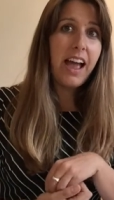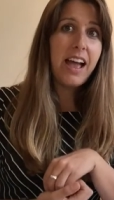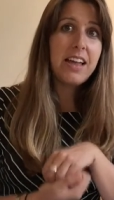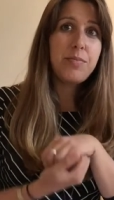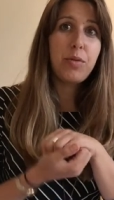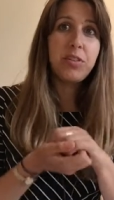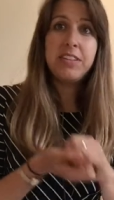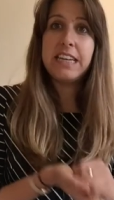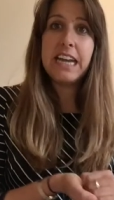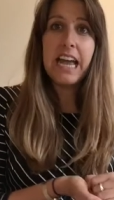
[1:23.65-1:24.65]
and more
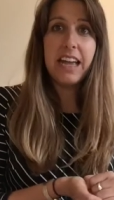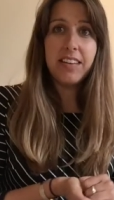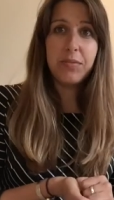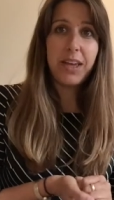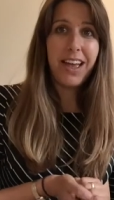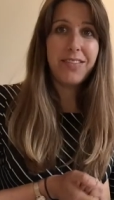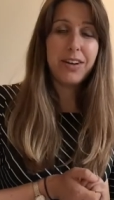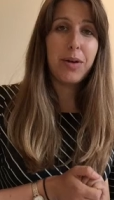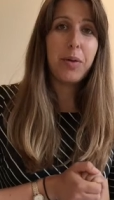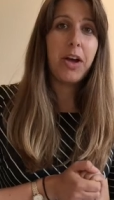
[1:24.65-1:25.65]
D N A than we have
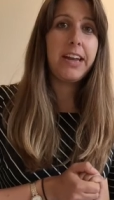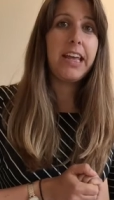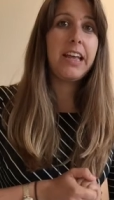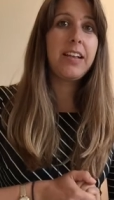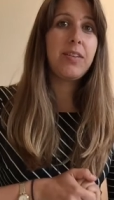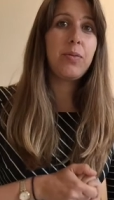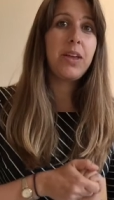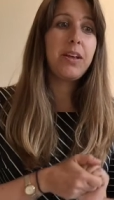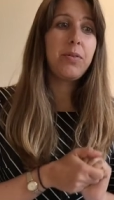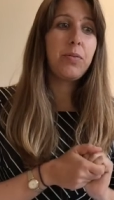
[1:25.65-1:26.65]
in our body.
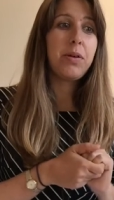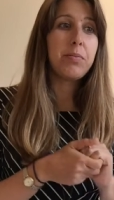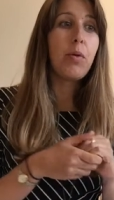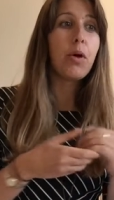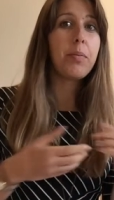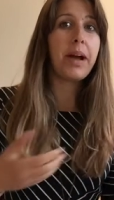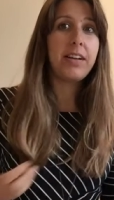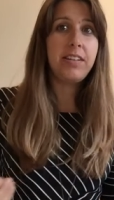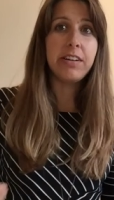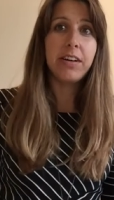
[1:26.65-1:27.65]
We, we are more
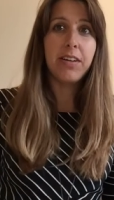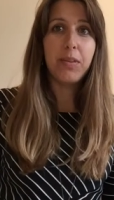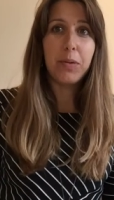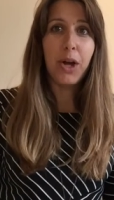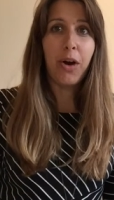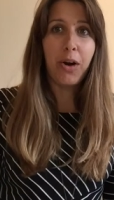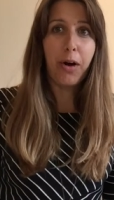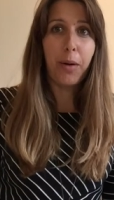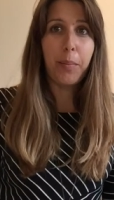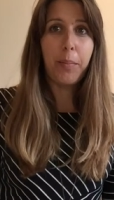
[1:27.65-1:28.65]
bacteria than we
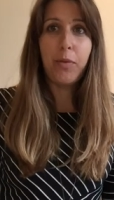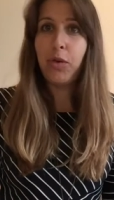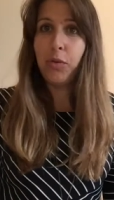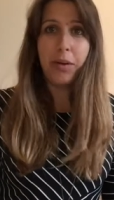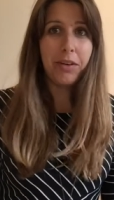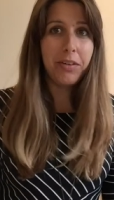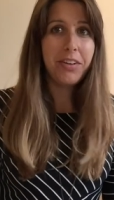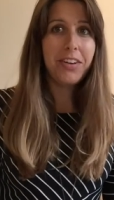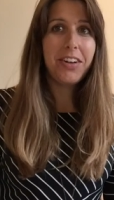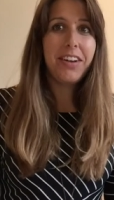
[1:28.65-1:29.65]
are human.
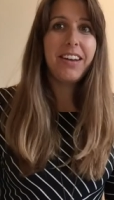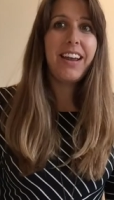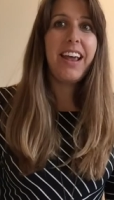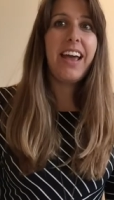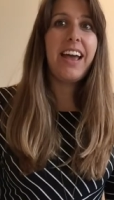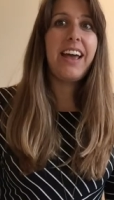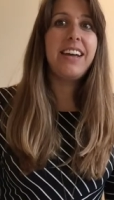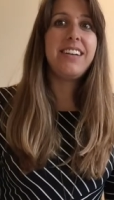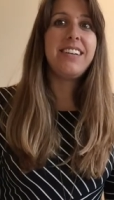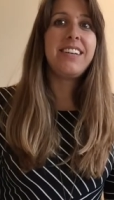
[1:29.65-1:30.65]

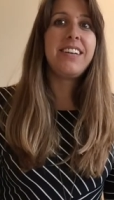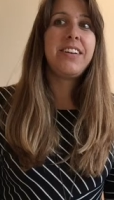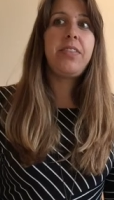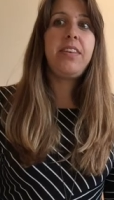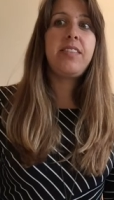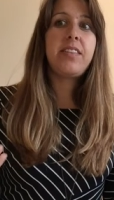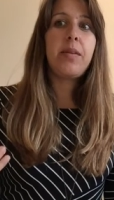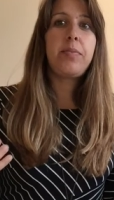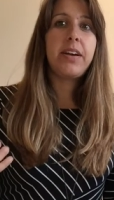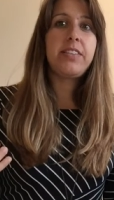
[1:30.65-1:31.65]
And these
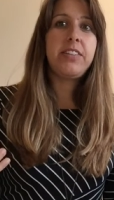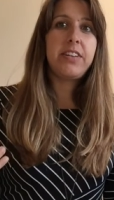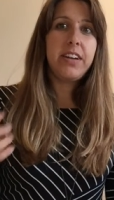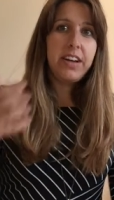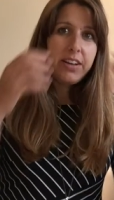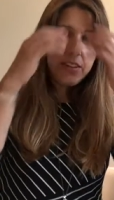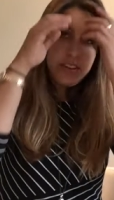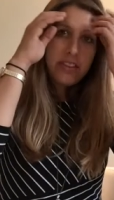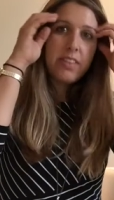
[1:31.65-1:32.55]
gut bacteria,